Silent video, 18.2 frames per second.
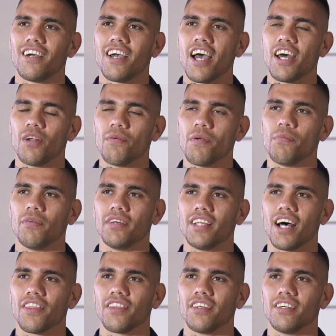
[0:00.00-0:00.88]
and I remember
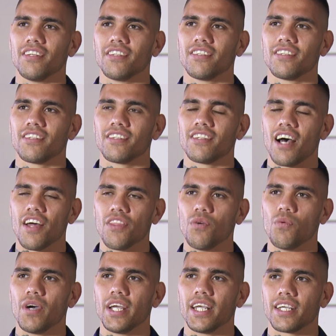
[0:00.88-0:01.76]
the
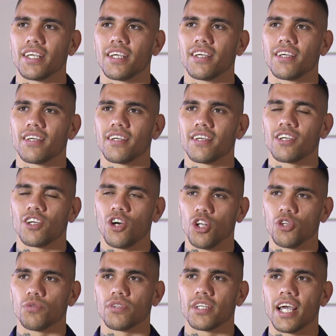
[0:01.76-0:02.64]
other week,
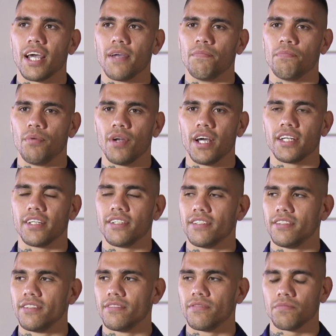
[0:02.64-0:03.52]
Collingwood game. Brad
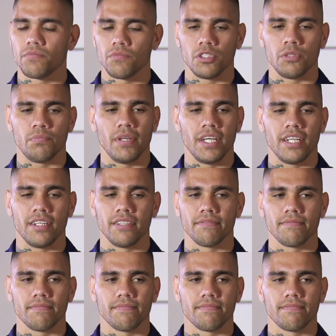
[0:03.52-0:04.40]
was being